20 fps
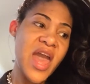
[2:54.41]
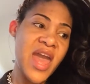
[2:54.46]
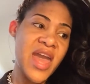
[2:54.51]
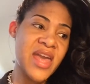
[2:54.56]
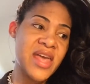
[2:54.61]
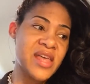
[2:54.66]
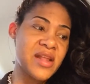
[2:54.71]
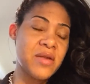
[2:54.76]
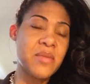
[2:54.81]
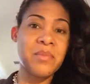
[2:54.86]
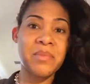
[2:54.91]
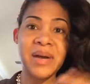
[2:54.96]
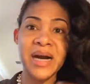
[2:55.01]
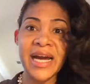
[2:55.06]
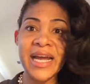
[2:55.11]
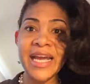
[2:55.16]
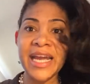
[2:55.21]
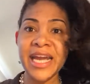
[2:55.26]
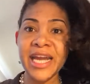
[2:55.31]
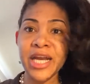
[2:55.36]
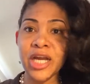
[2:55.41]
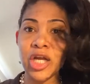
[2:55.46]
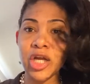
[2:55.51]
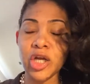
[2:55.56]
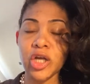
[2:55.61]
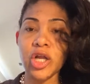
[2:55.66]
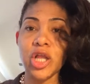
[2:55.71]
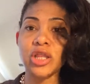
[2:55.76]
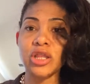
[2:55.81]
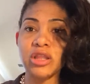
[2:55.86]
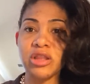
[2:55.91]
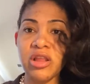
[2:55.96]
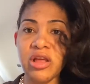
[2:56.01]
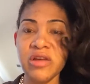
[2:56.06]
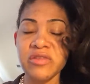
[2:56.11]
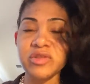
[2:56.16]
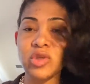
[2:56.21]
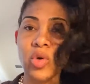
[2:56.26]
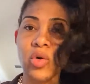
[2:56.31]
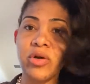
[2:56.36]
And my hair
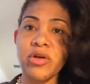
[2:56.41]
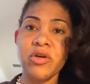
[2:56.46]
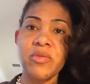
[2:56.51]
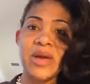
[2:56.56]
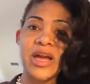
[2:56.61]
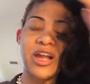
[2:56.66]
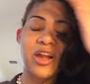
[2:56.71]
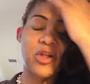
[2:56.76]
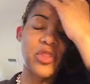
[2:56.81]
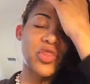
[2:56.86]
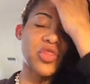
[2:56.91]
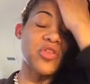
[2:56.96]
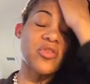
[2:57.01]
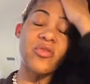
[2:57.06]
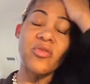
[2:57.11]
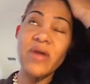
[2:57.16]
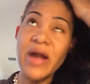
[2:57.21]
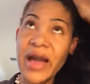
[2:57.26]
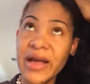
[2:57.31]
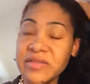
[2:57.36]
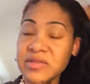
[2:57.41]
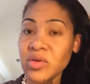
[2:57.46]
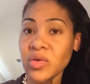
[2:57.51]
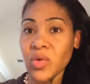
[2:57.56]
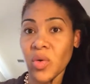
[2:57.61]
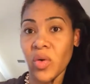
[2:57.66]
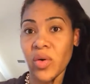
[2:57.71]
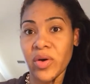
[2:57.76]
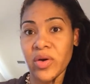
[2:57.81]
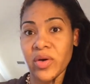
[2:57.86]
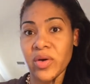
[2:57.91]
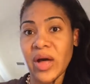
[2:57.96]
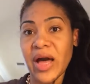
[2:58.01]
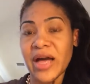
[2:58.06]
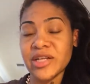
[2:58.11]
loves oil. My hair thrives on oil.